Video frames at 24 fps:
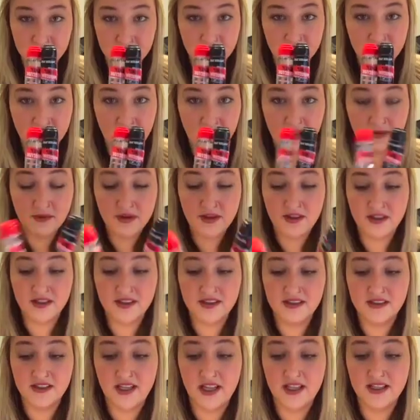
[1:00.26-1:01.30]
in them. This
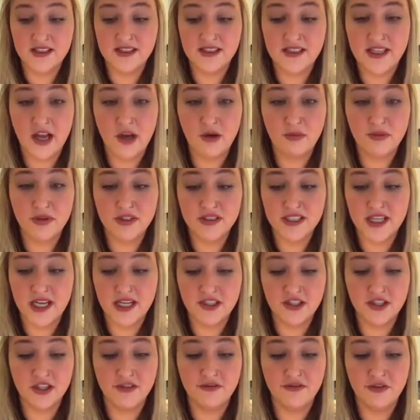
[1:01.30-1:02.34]
is a scalp
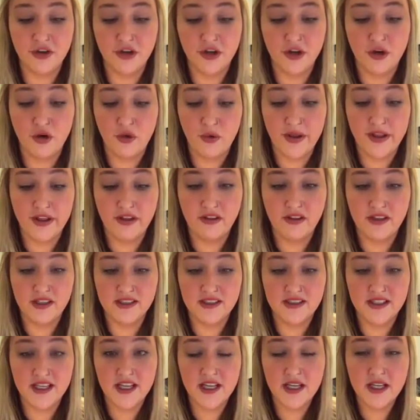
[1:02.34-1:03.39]
protector for oily
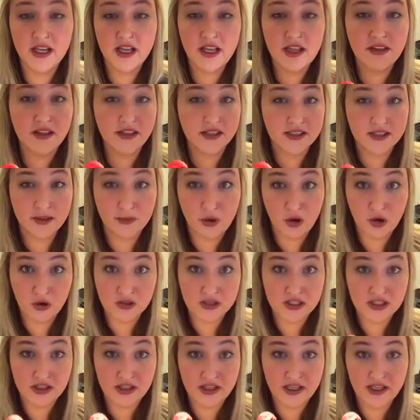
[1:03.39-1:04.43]
skin. This
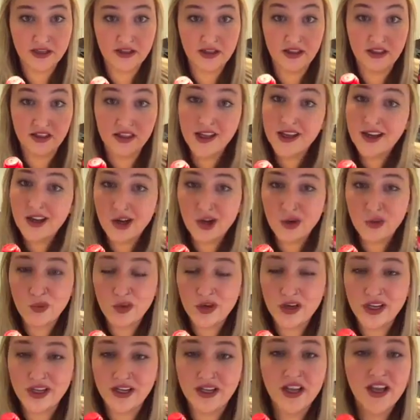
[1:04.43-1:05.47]
supposedly, the thicker
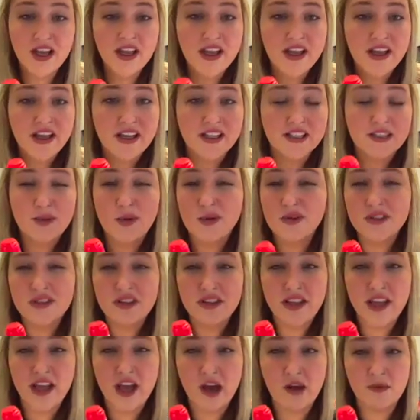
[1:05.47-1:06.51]
one,
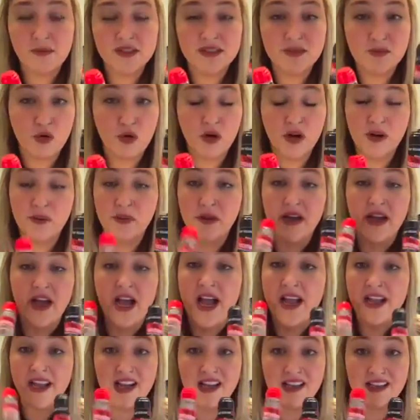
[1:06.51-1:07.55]
supposedly helps more, but
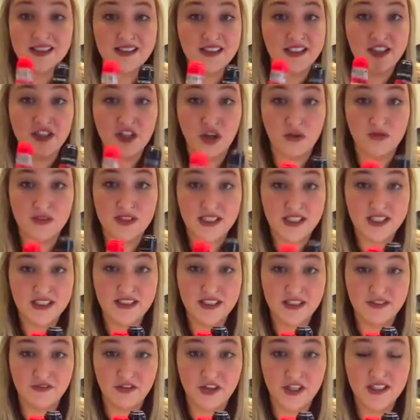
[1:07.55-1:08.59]
I honestly don't see a
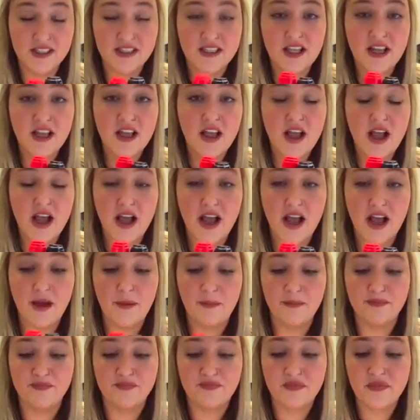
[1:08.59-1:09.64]
difference.
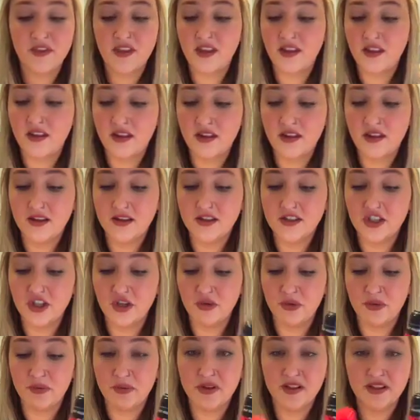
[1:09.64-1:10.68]
So you
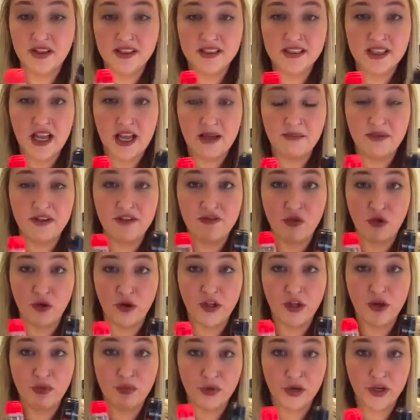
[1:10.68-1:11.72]
would put this on before
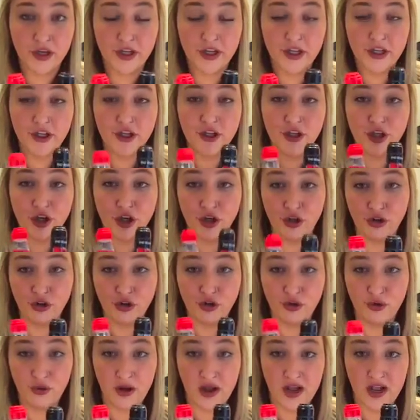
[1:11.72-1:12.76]
you put your
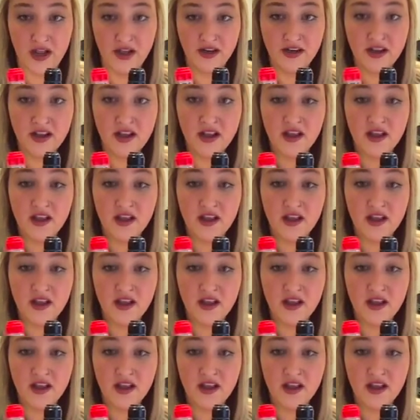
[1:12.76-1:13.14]
glue on.